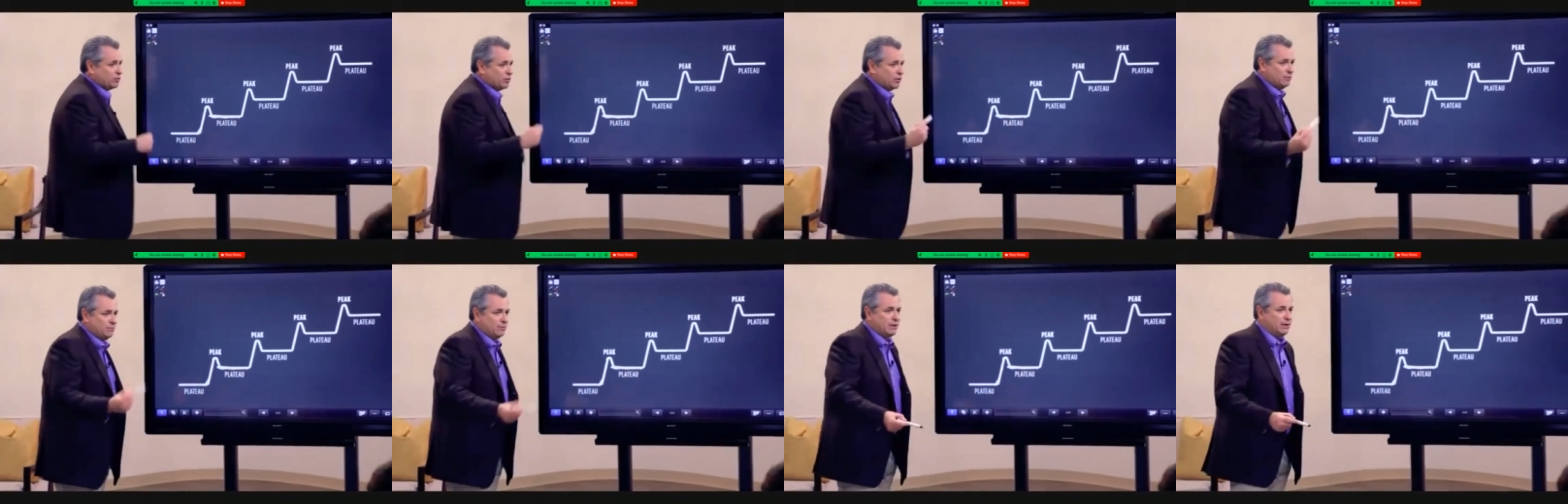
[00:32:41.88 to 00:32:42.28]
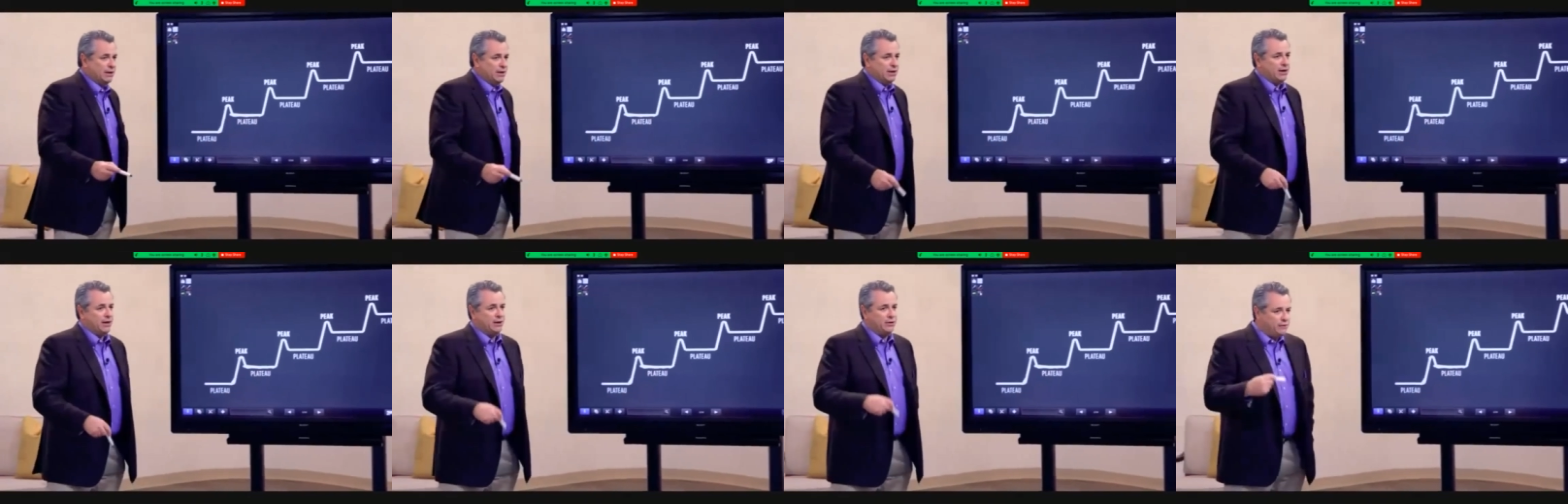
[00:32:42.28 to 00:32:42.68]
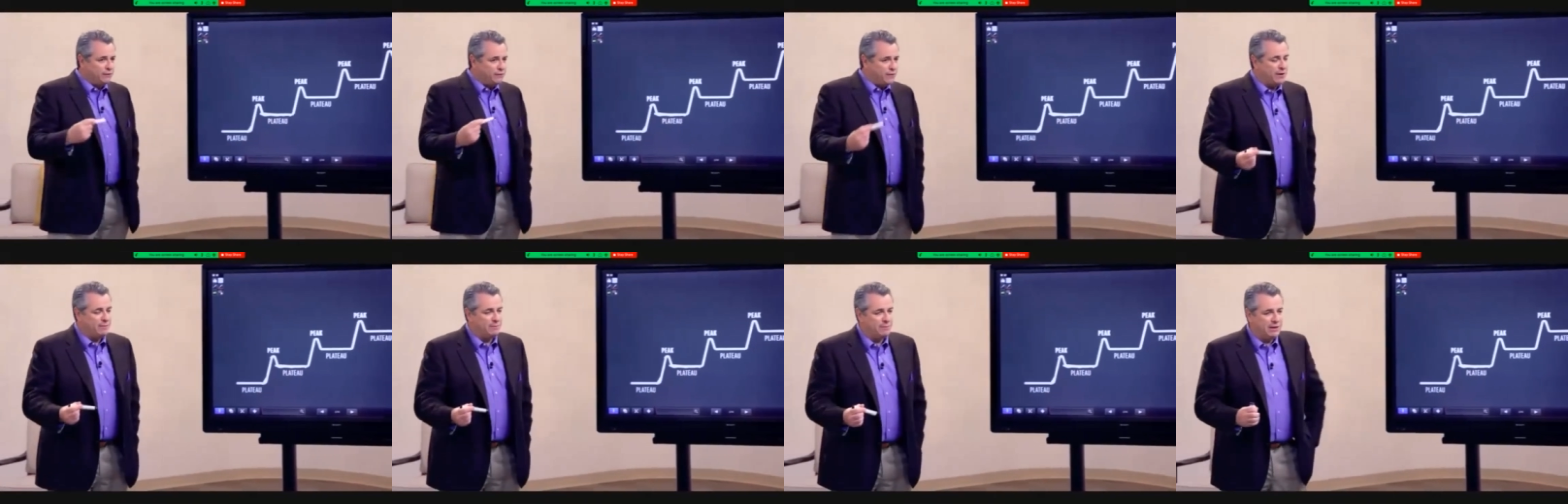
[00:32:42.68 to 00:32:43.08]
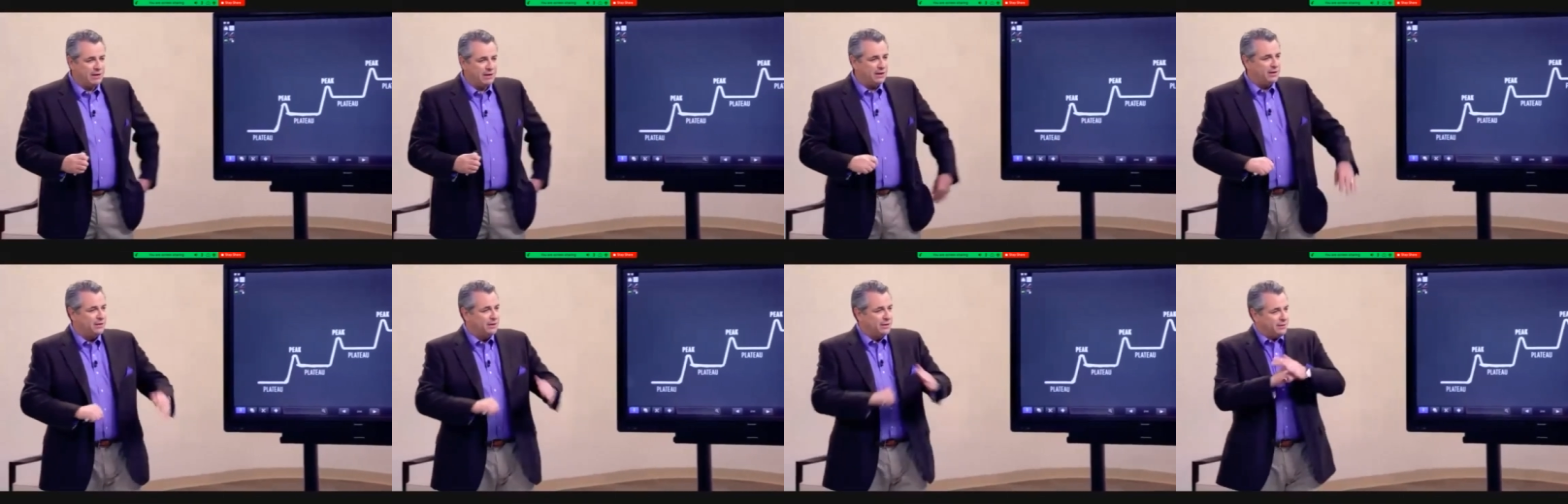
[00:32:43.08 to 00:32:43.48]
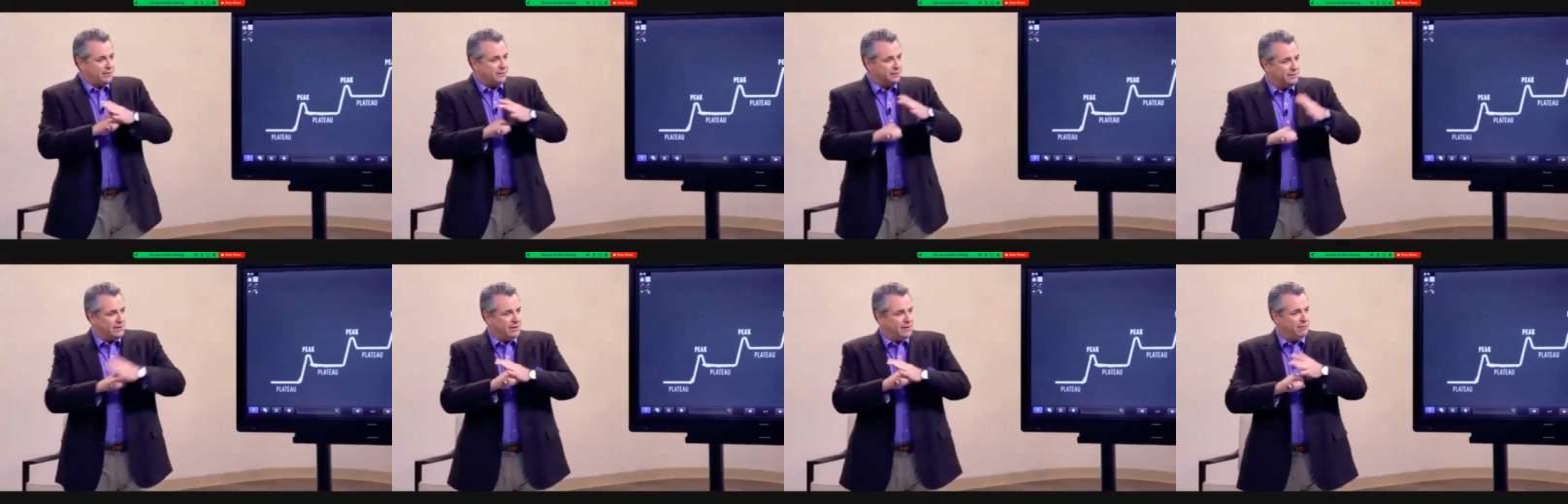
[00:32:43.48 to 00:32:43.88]
3 million a year, I do 5 million
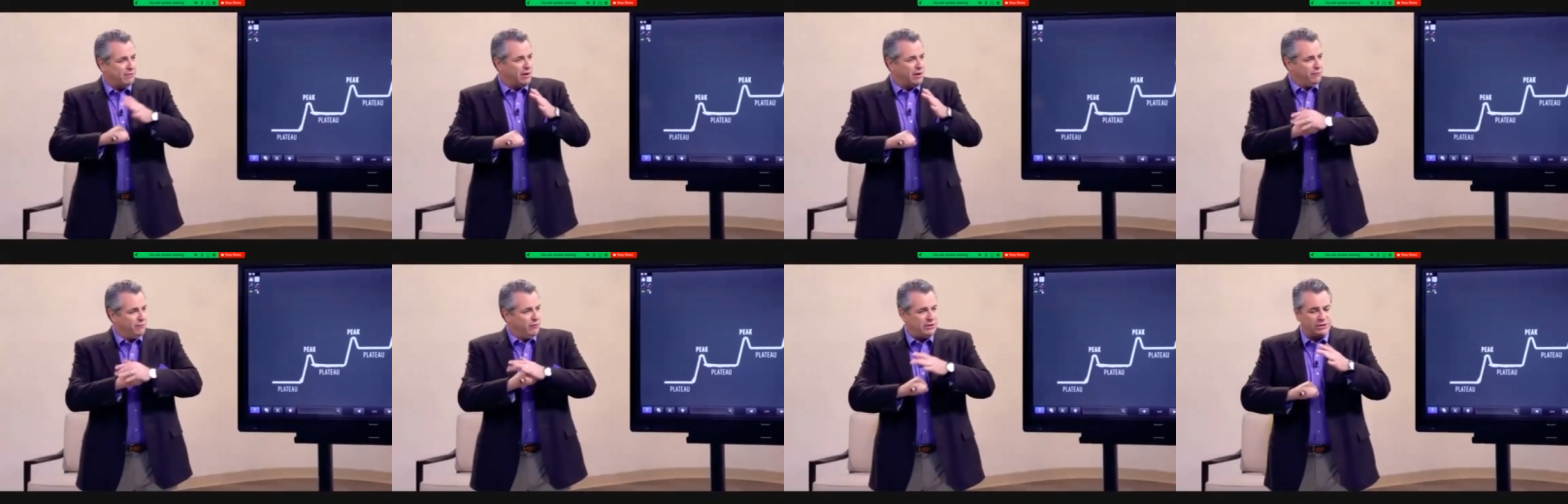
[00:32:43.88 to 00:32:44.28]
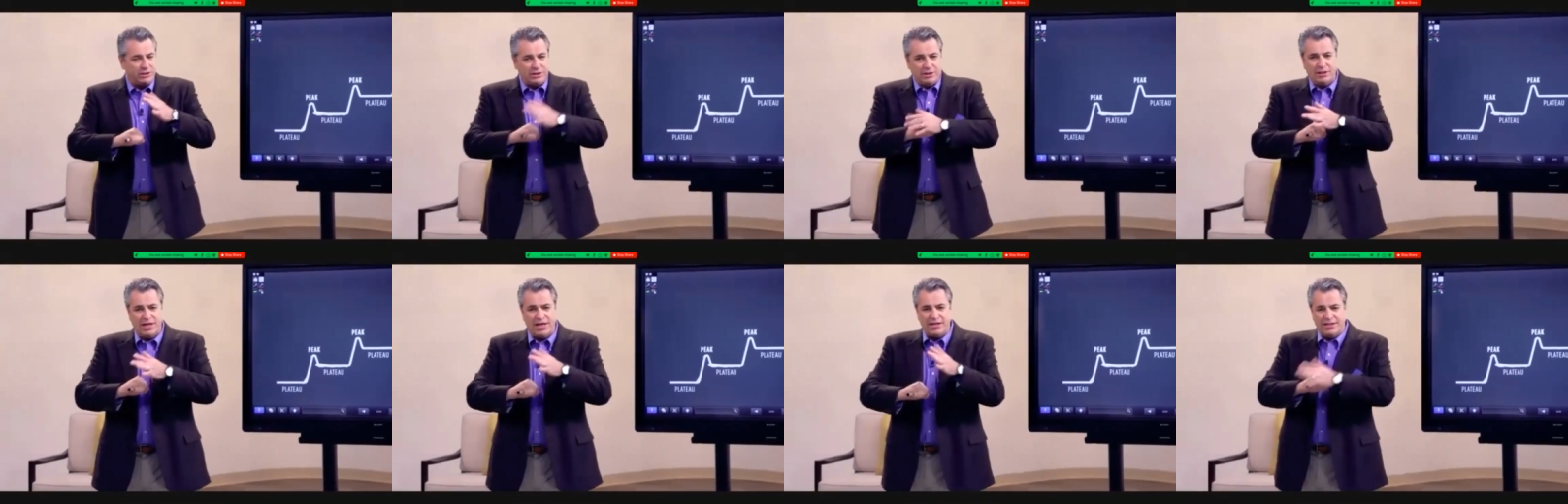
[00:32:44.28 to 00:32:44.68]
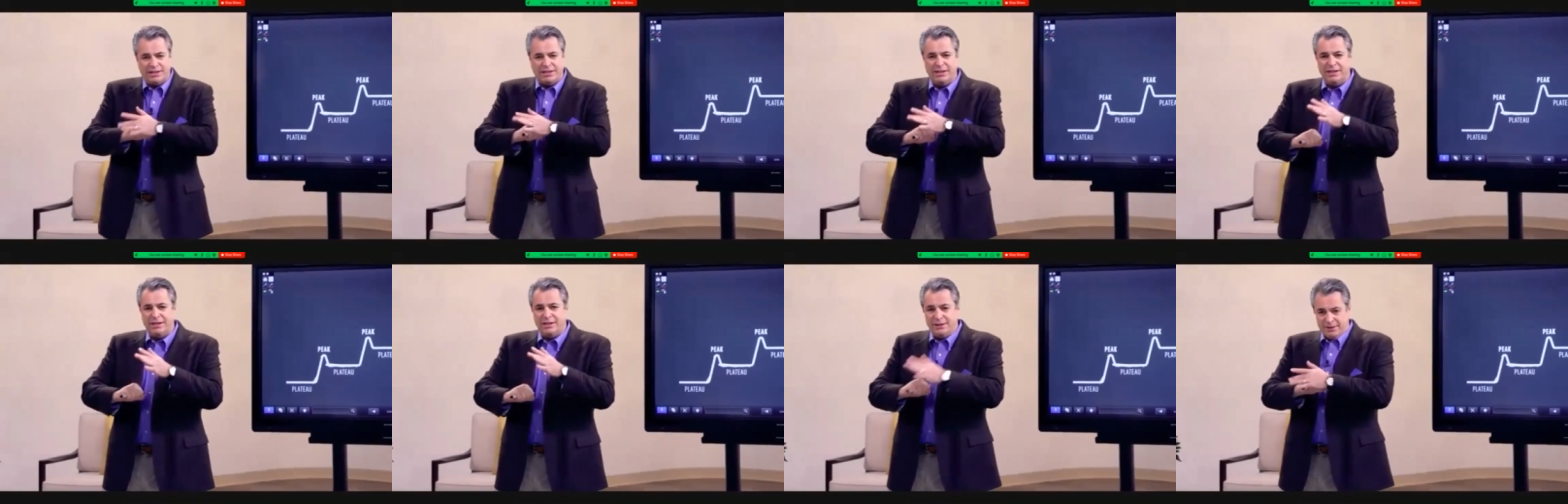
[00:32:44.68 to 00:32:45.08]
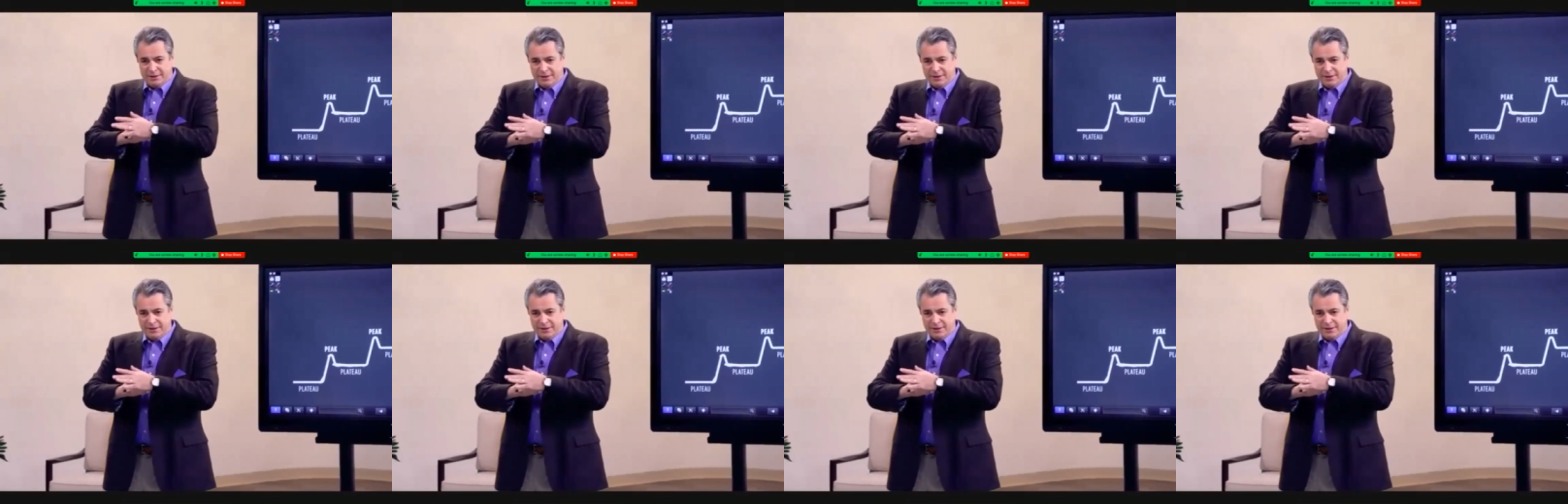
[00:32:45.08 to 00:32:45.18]
a year. I've reached this kind of ceiling.